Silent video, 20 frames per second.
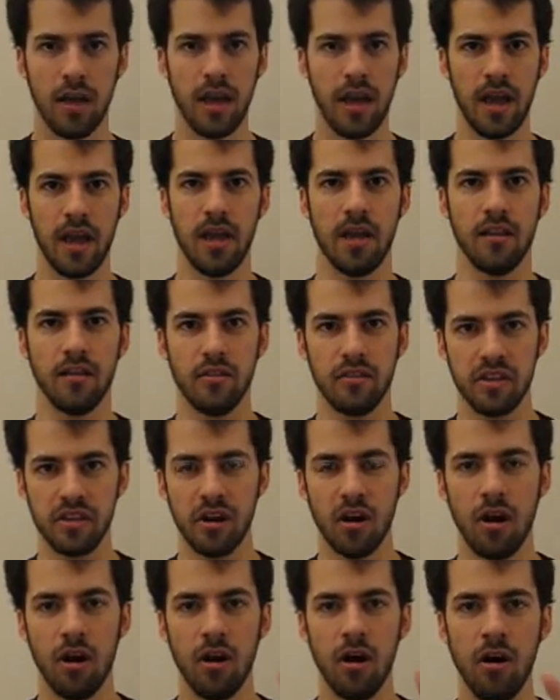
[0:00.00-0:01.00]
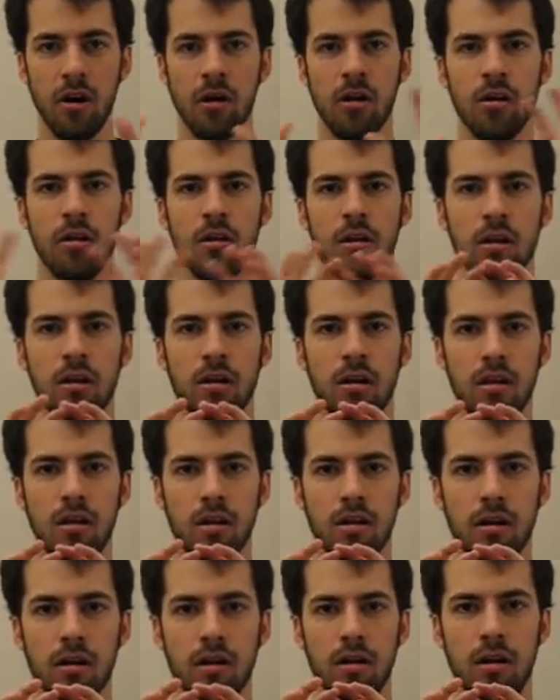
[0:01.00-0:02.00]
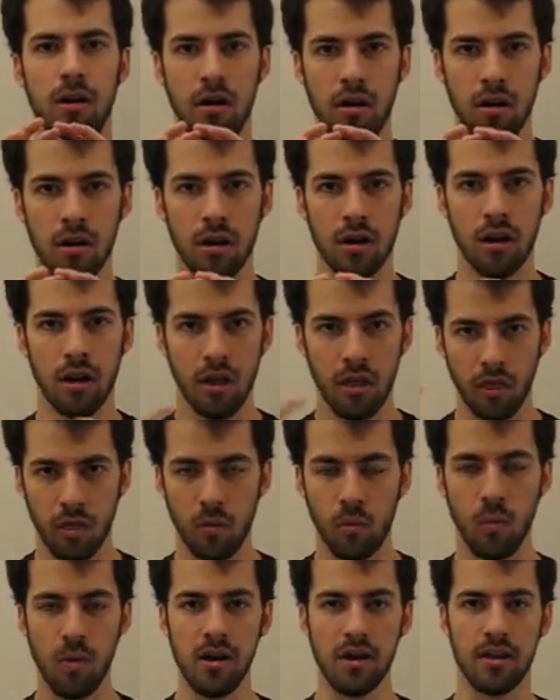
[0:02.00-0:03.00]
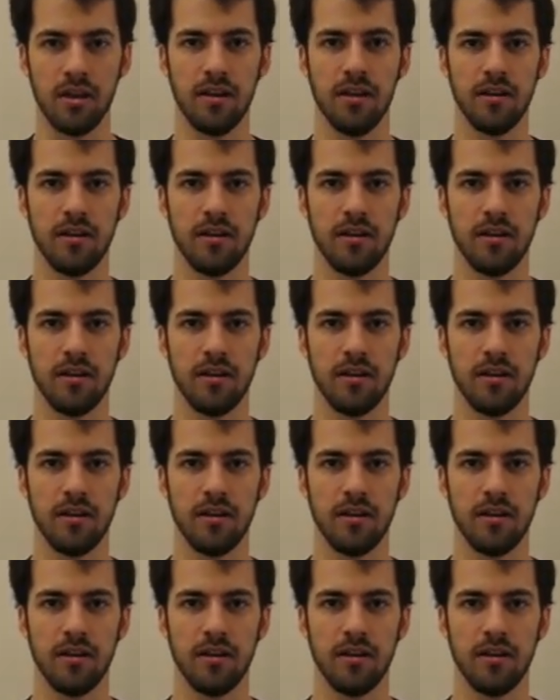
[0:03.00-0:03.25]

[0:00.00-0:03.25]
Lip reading: and the all are the one.